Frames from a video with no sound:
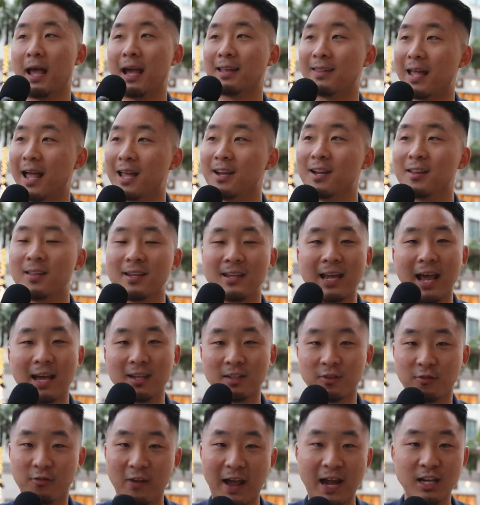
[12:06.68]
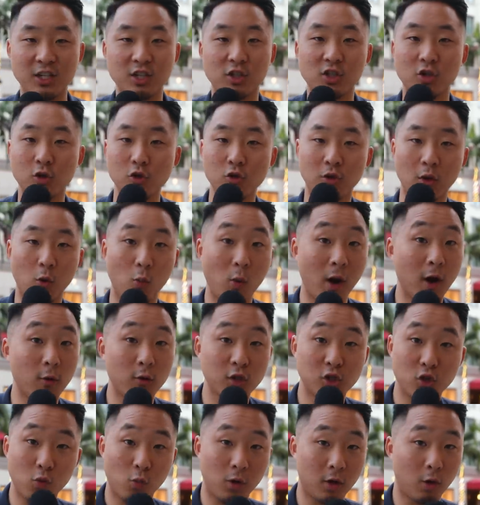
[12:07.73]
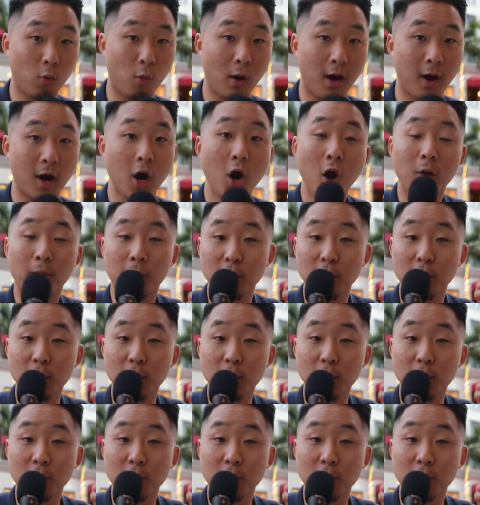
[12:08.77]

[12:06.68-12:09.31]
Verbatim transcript: at the end of the day, it's fashion, so you can wear what you want to wear,